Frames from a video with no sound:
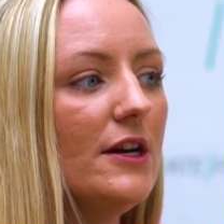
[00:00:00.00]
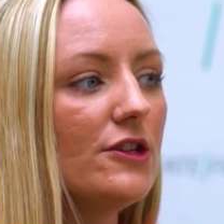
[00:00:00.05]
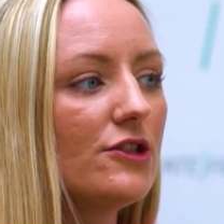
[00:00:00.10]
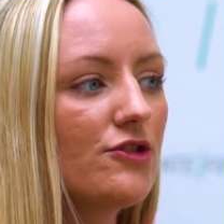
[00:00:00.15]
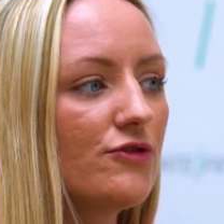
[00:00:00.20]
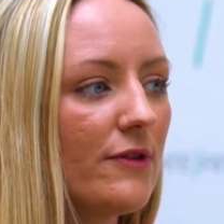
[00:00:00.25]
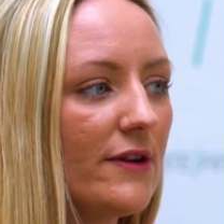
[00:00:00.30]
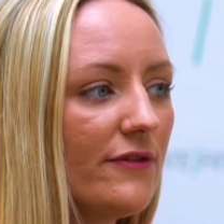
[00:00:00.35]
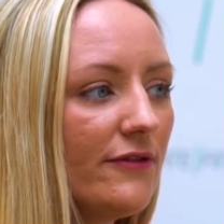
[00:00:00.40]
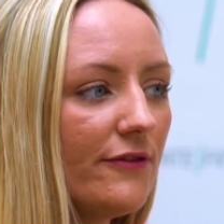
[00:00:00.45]

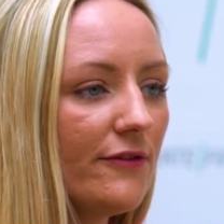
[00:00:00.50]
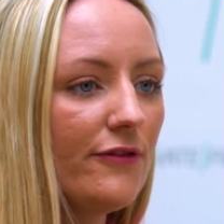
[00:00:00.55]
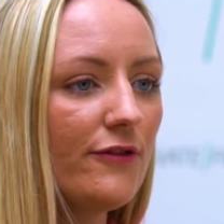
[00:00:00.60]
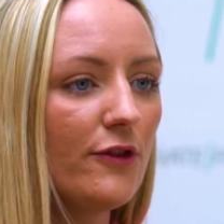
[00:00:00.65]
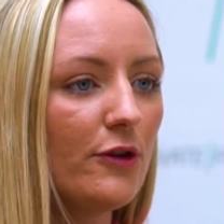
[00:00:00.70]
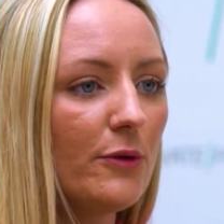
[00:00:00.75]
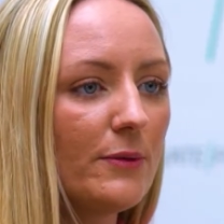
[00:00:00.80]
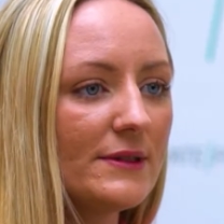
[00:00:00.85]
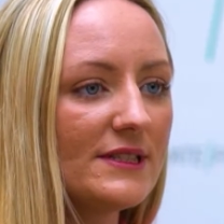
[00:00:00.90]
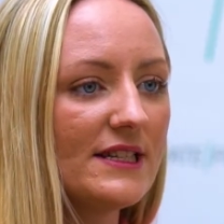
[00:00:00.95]
driven
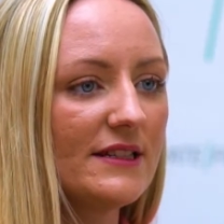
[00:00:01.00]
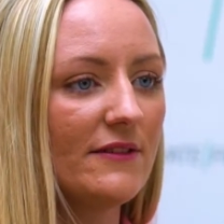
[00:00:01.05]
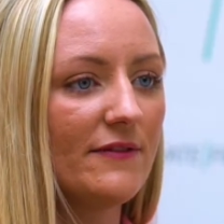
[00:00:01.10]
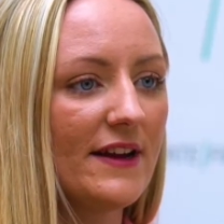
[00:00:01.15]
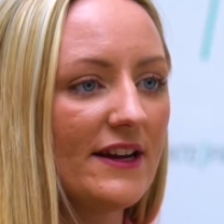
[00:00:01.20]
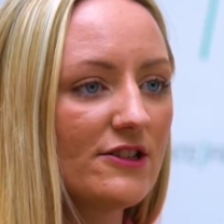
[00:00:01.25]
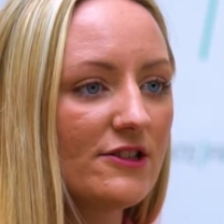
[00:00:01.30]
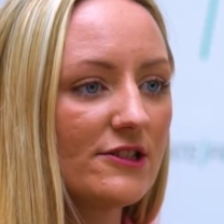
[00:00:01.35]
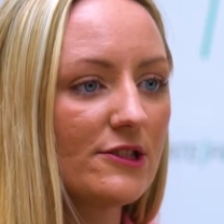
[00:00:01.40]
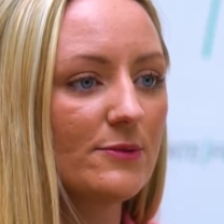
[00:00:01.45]
forward
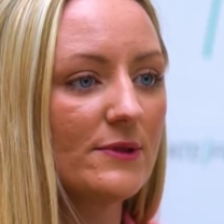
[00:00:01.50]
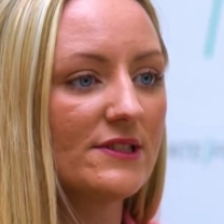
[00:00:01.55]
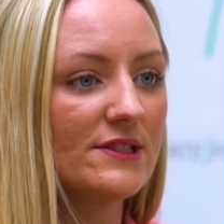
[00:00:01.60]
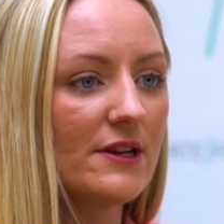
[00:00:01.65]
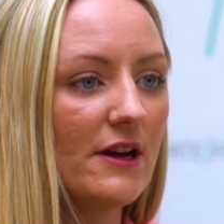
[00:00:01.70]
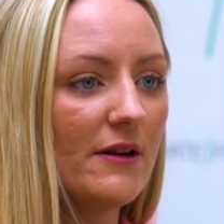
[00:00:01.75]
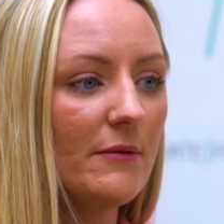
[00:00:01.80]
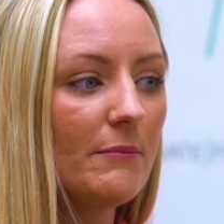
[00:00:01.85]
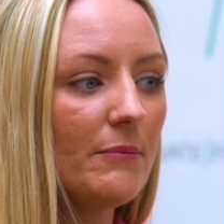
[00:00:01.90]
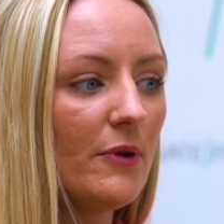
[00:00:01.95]
innovation to a
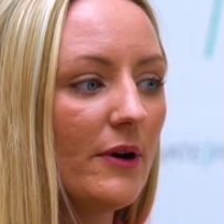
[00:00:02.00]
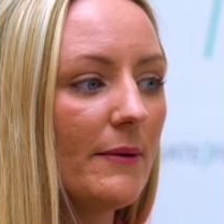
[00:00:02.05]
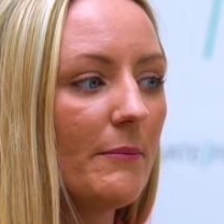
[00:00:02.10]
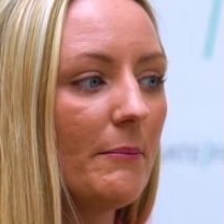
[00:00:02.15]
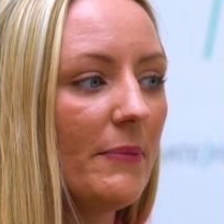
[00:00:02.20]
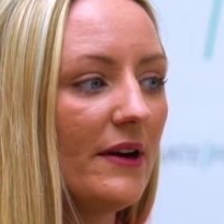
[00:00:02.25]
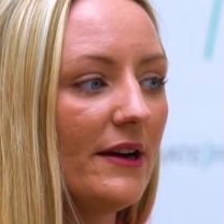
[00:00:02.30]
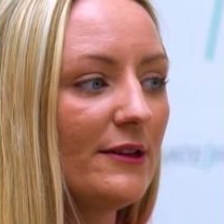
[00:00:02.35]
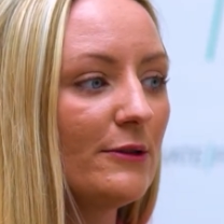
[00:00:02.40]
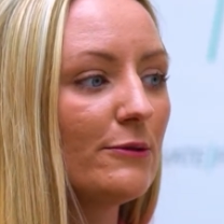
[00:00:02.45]
certain
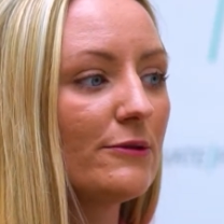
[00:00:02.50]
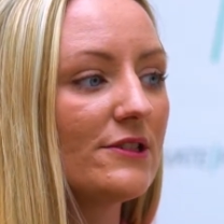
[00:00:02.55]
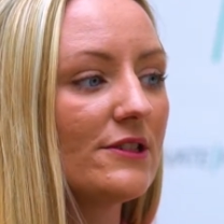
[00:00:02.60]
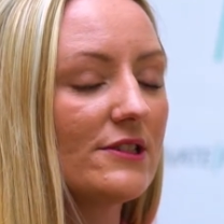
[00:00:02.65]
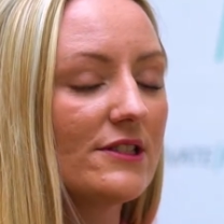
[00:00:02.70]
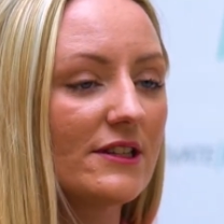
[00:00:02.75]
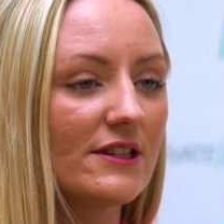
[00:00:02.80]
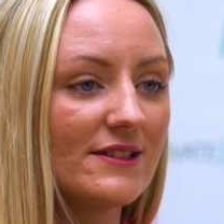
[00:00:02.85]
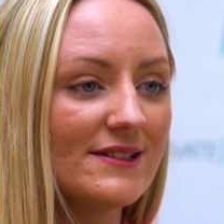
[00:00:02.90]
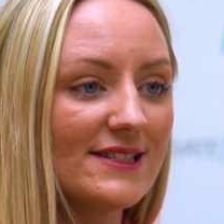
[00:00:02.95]
point, but in order
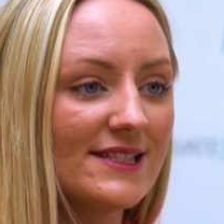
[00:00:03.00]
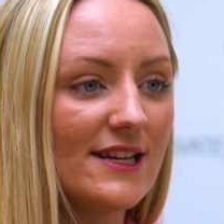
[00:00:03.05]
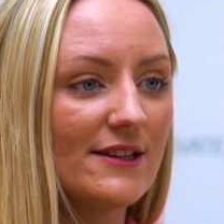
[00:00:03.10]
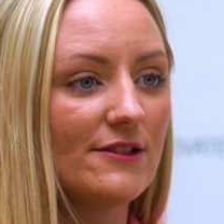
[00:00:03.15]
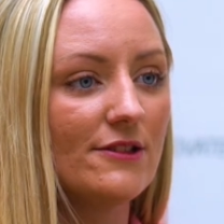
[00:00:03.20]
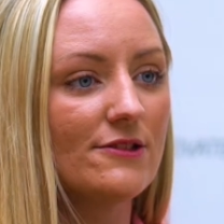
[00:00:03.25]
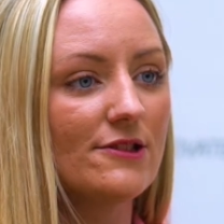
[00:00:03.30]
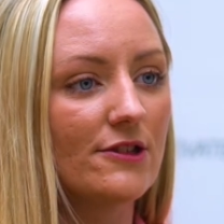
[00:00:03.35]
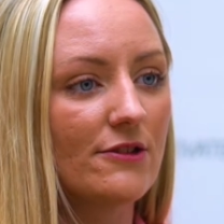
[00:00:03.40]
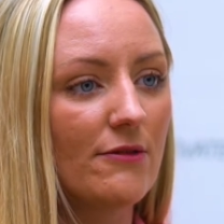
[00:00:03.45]
to
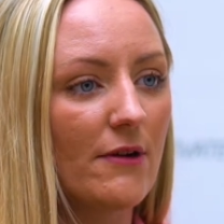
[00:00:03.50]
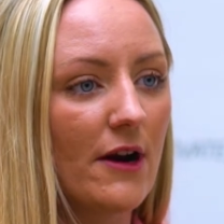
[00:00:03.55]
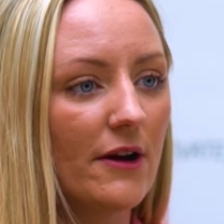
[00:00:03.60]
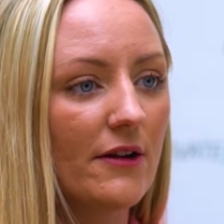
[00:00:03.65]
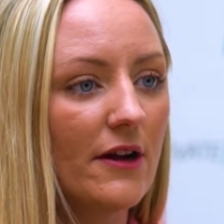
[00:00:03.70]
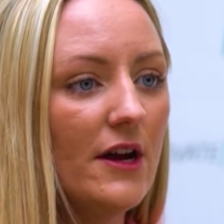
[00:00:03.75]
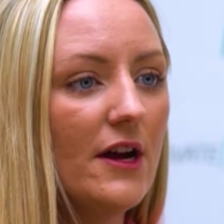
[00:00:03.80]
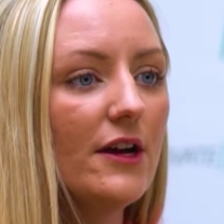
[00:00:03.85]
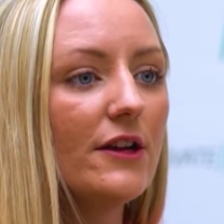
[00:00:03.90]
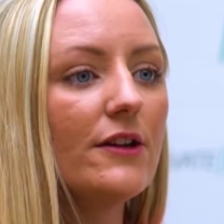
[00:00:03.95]
continue to
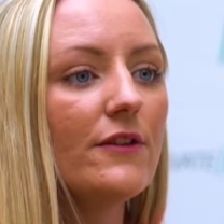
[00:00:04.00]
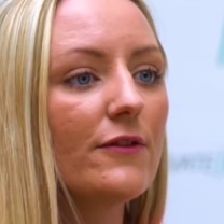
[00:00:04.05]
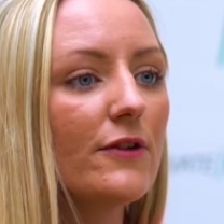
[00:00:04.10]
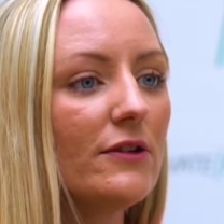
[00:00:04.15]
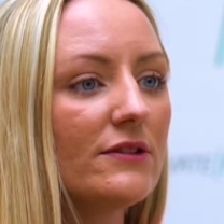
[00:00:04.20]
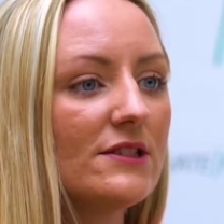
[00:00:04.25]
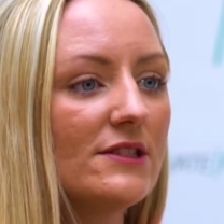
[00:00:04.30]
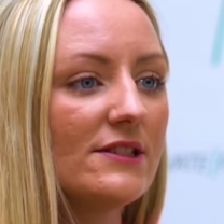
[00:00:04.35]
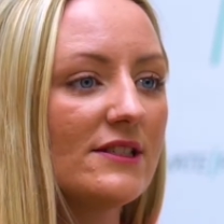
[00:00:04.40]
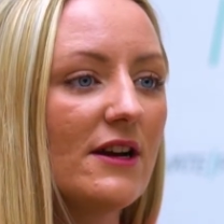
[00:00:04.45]
grow, you've
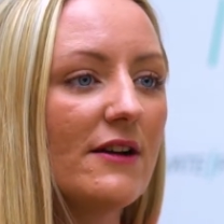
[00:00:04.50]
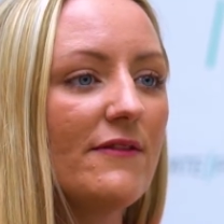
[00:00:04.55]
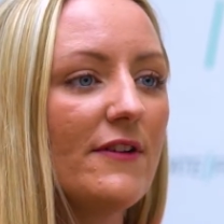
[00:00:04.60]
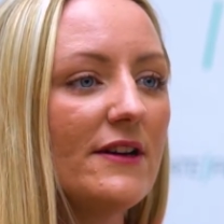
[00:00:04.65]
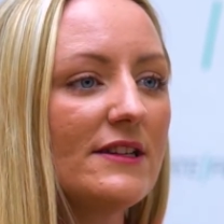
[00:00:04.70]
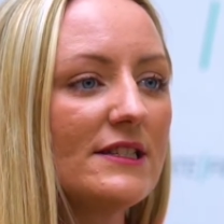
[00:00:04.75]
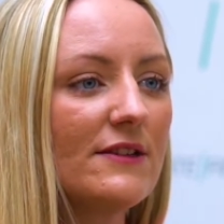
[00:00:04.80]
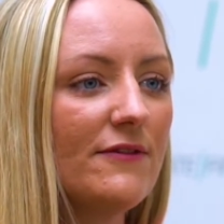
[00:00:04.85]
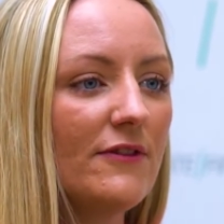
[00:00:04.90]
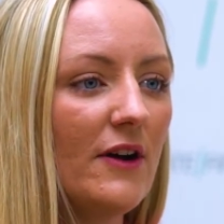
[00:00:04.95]
got to
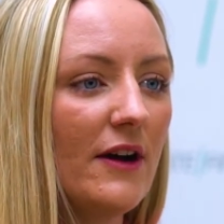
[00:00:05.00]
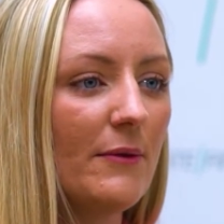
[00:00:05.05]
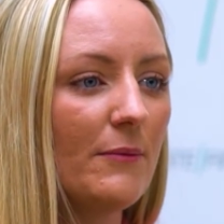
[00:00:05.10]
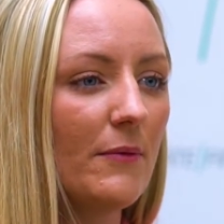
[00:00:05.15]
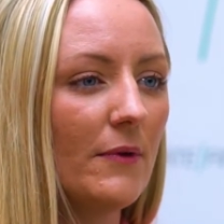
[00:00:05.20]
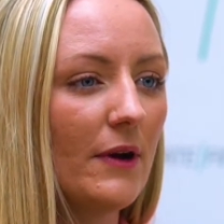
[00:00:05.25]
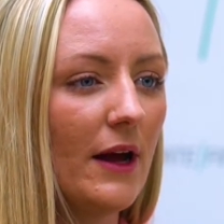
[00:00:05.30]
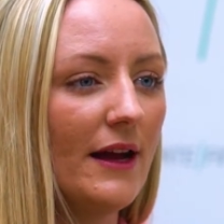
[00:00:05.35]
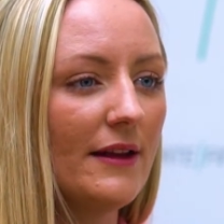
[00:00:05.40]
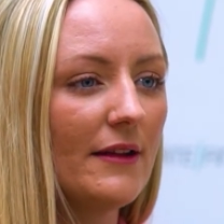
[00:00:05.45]
diversify
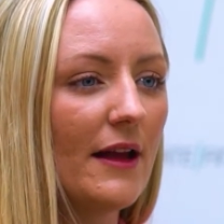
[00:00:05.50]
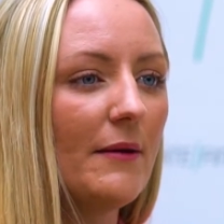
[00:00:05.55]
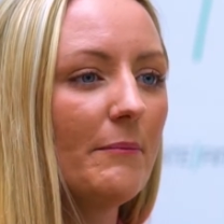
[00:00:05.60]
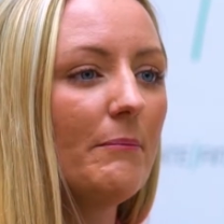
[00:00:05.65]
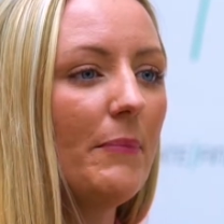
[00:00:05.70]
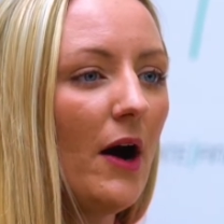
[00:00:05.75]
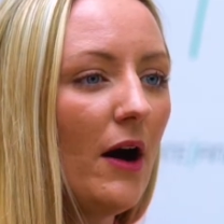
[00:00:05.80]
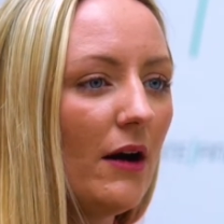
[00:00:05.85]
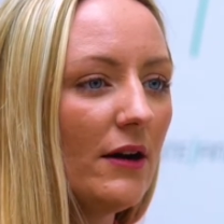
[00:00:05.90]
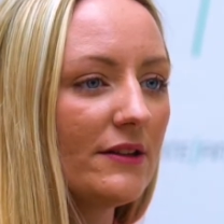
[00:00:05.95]

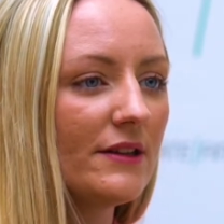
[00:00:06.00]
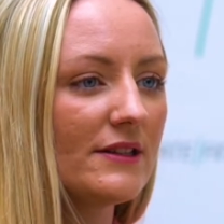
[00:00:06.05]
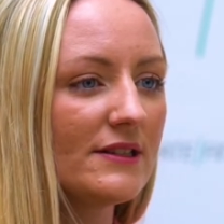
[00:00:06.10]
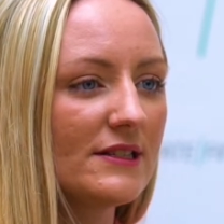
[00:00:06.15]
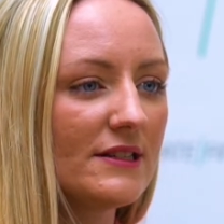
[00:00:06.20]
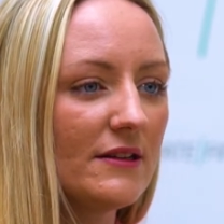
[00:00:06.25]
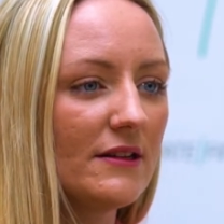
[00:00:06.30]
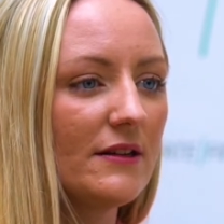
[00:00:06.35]
and partner